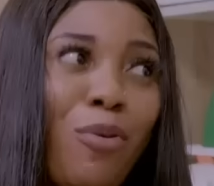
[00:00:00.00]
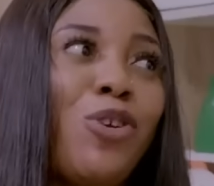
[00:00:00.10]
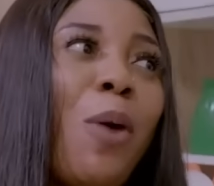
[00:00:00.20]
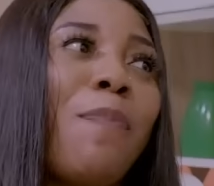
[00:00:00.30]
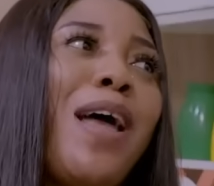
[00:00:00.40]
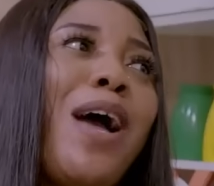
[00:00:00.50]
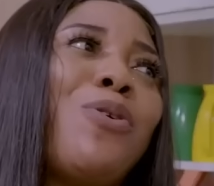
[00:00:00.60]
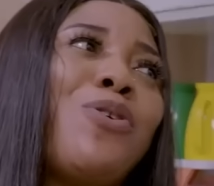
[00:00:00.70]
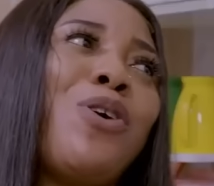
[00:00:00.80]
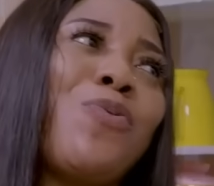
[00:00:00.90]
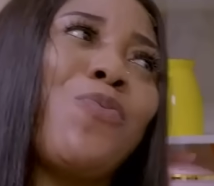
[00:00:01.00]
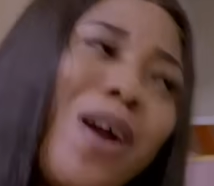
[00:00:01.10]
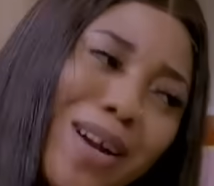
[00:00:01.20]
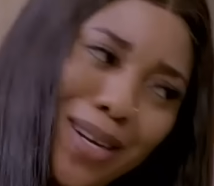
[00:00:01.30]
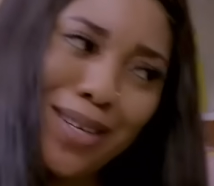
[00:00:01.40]
but your plan will not
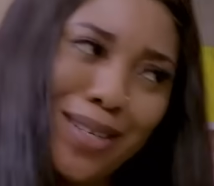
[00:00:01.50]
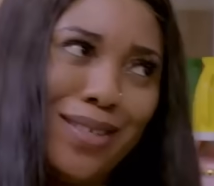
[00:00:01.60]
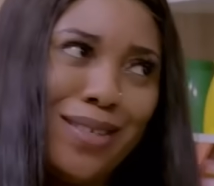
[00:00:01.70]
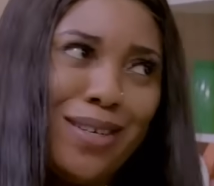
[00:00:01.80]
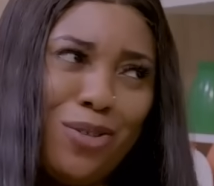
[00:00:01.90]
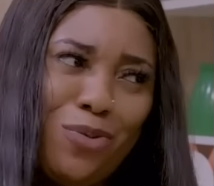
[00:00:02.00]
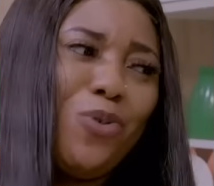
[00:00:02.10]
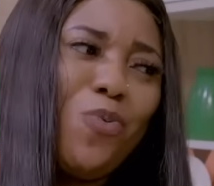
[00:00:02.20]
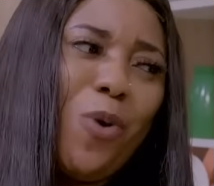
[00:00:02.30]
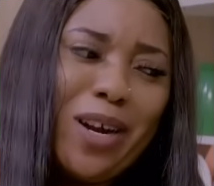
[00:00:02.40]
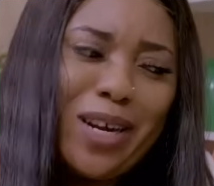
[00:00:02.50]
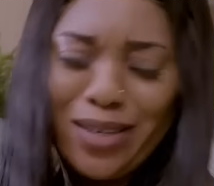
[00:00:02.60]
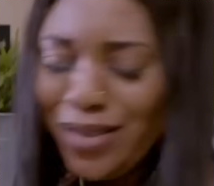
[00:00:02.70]
work. It won't work.